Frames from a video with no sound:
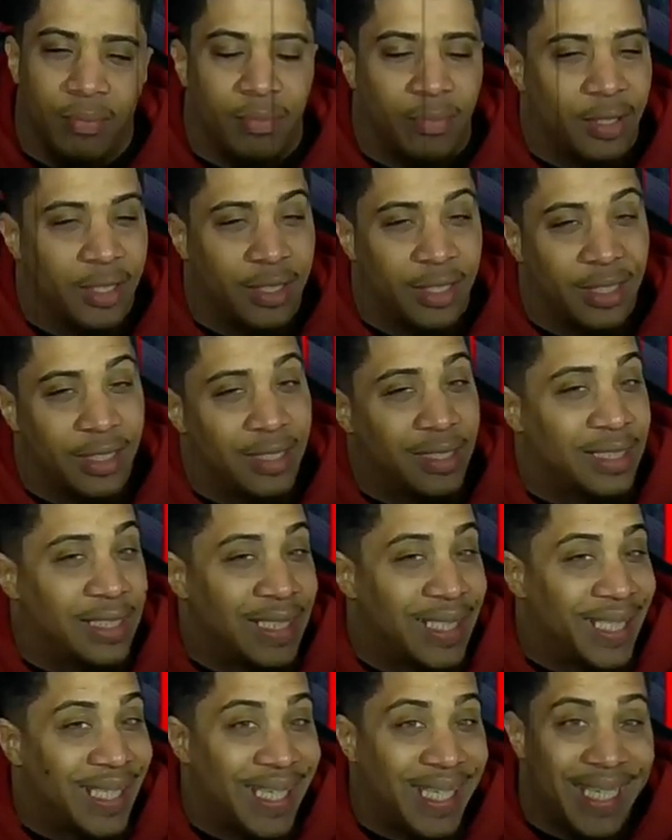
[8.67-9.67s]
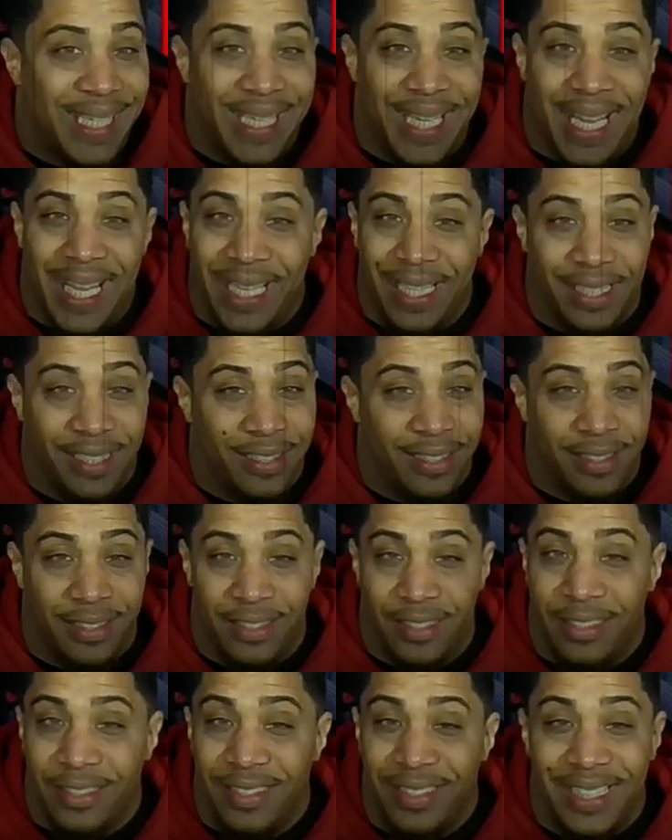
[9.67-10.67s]
This is not it.
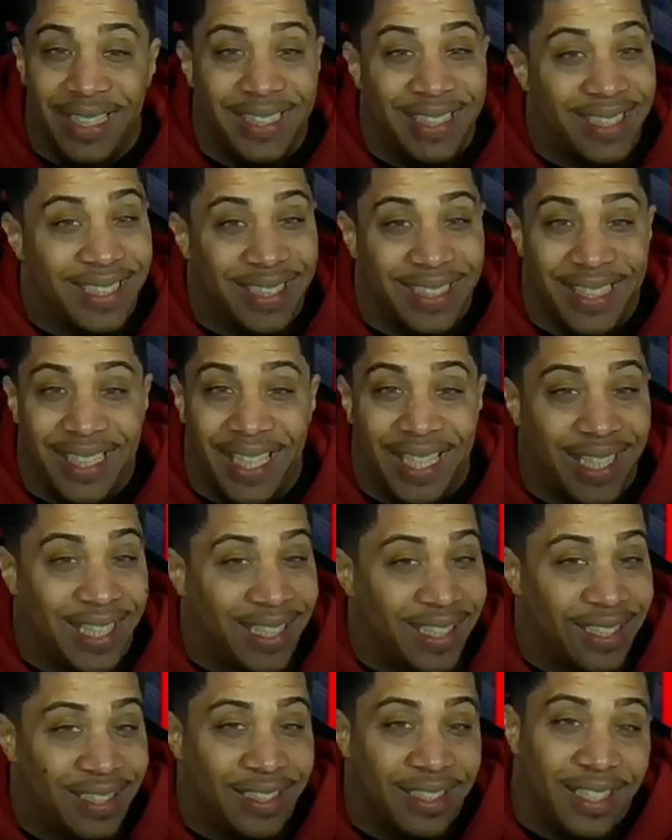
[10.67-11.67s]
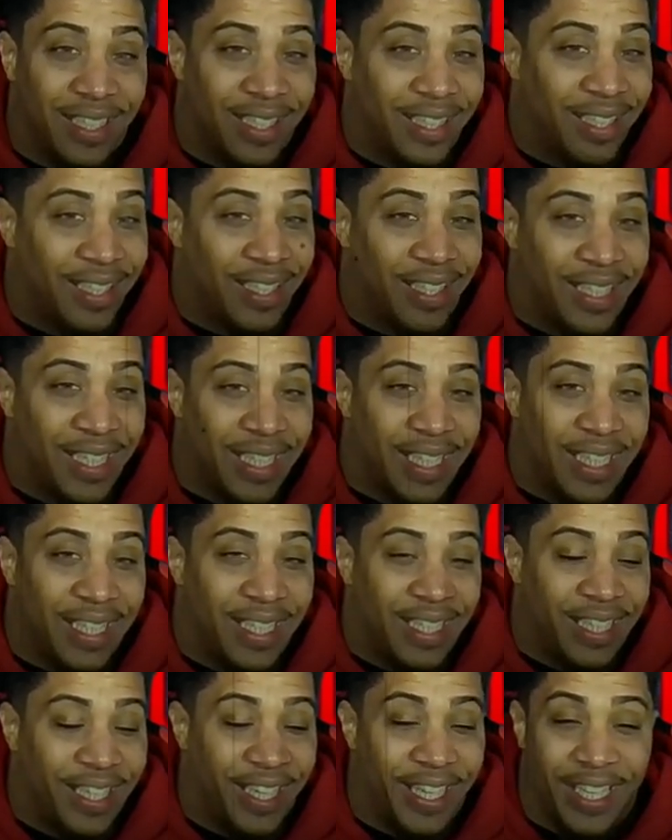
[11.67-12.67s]
This is not it.
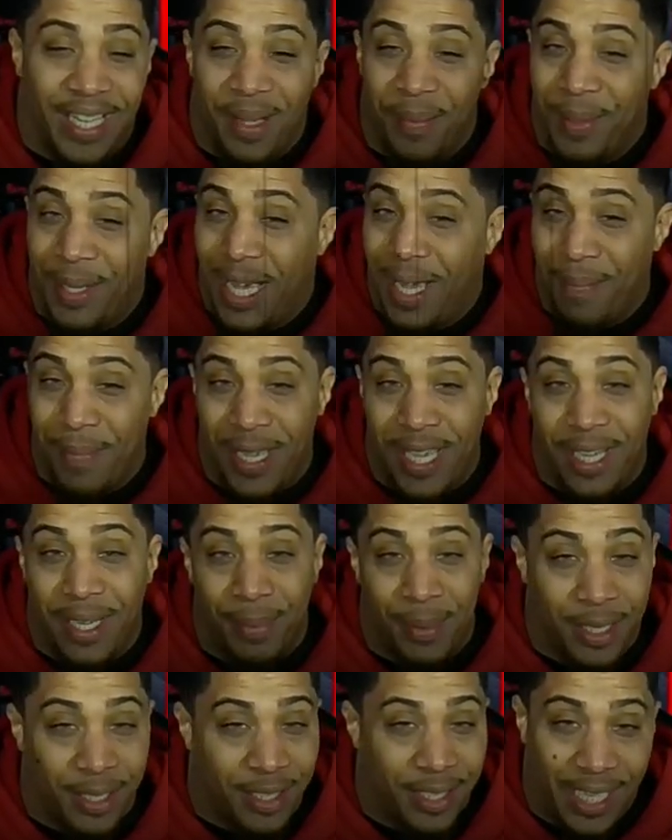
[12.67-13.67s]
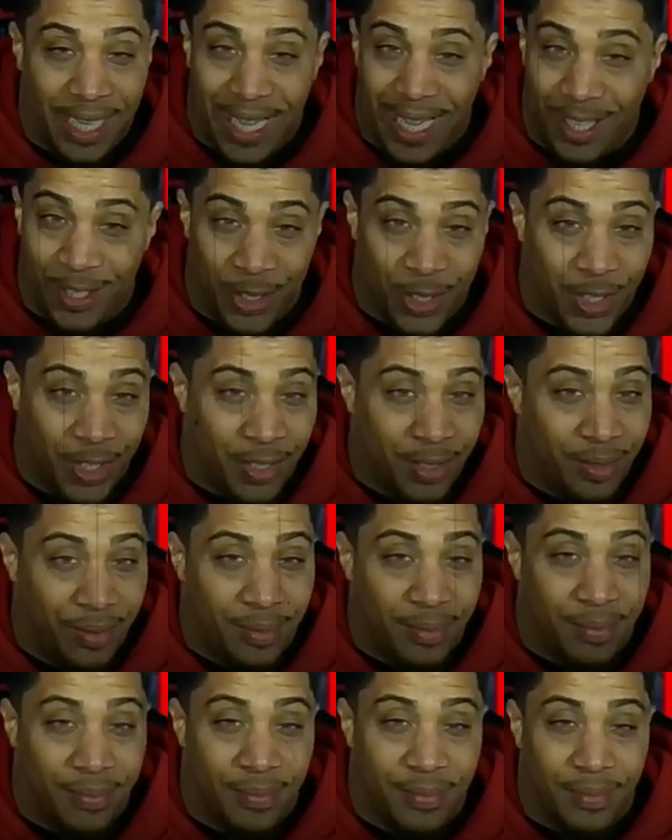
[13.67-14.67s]
And I'm not mad about it at all.
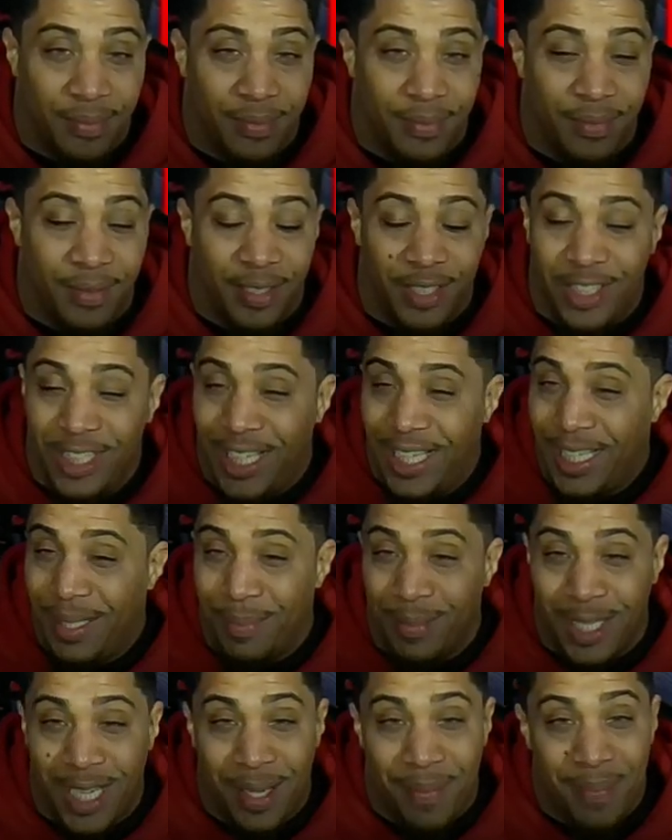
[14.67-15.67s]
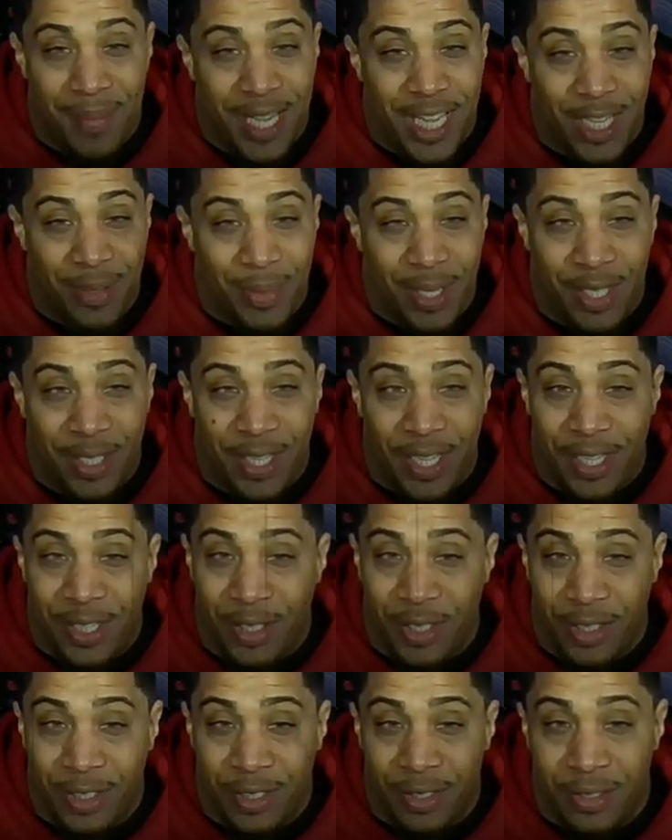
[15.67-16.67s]
I am not mad about it at
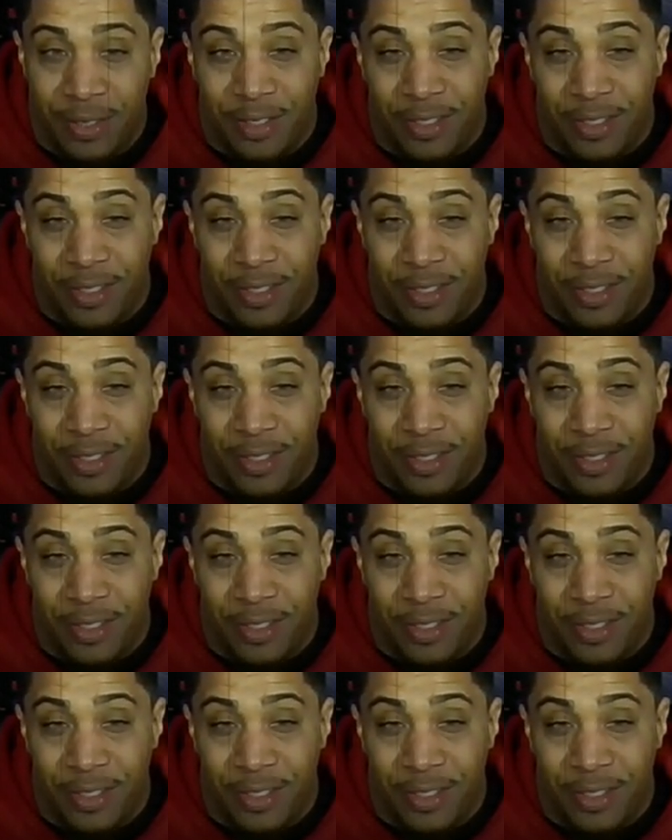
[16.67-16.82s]
all.